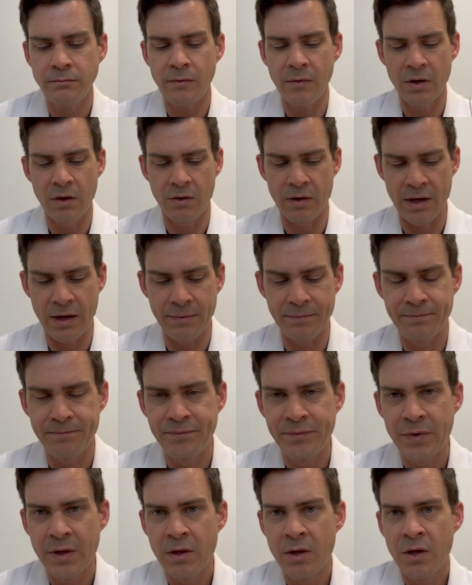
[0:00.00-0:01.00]
Okay.
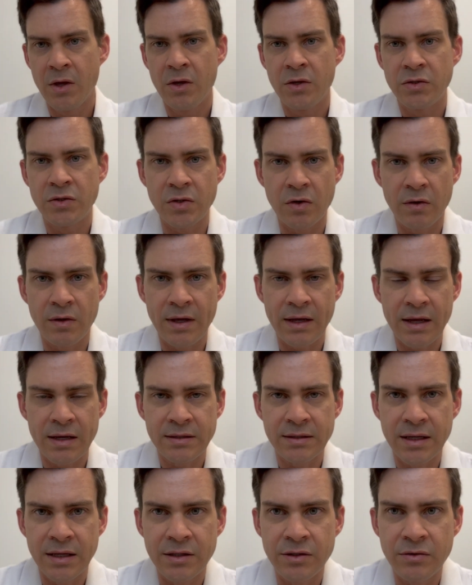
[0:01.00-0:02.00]
So like I
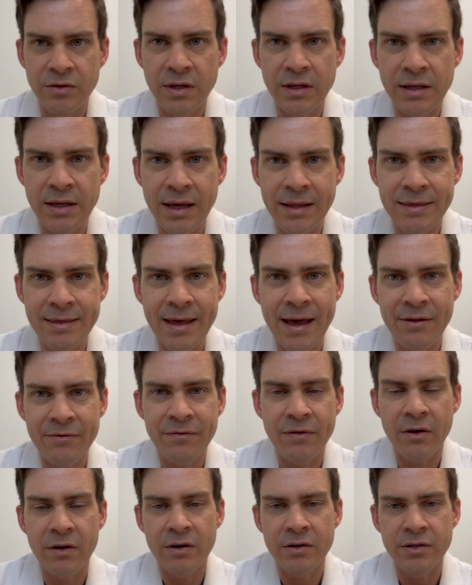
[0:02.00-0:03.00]
said, you can get that
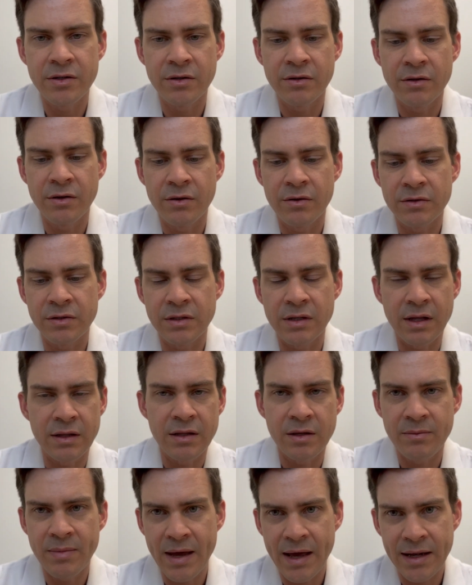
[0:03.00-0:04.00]
far into your nose,
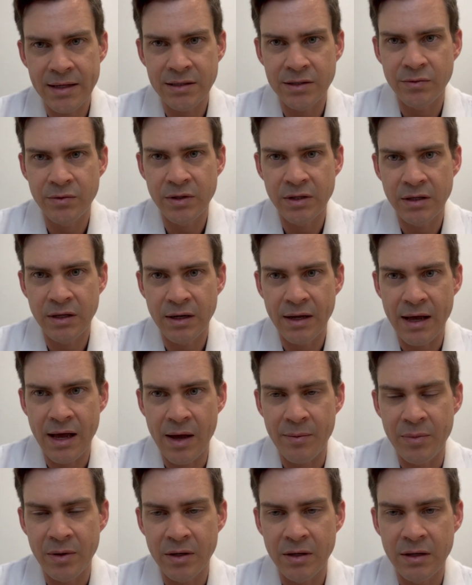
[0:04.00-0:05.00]
nothing bad is really going to
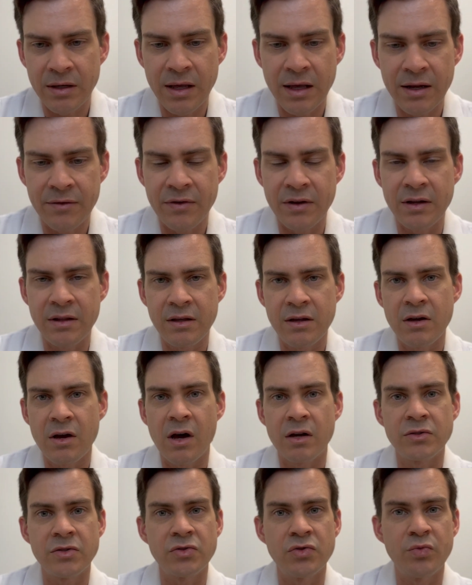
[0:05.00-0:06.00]
happen. Again, if anything
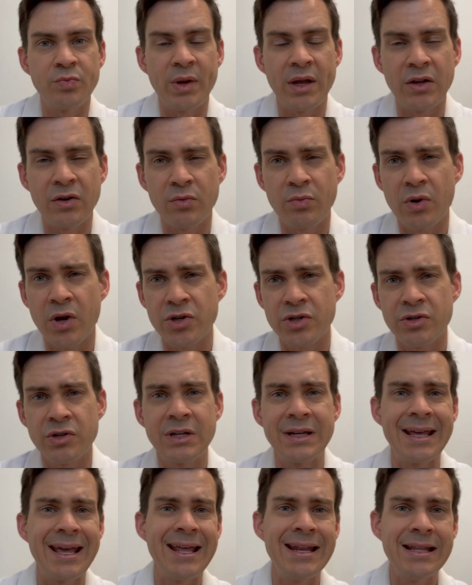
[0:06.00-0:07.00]
causes you pain or pressure
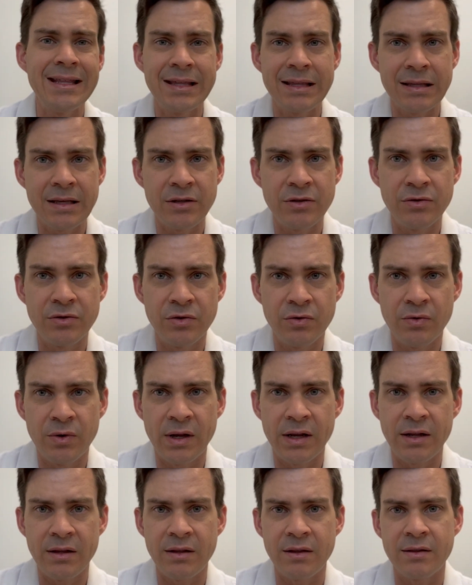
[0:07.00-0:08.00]
in anything that you do
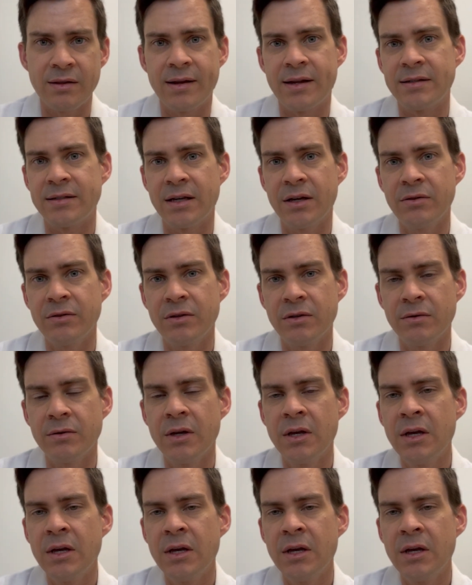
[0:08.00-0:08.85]
and anything that I tell you,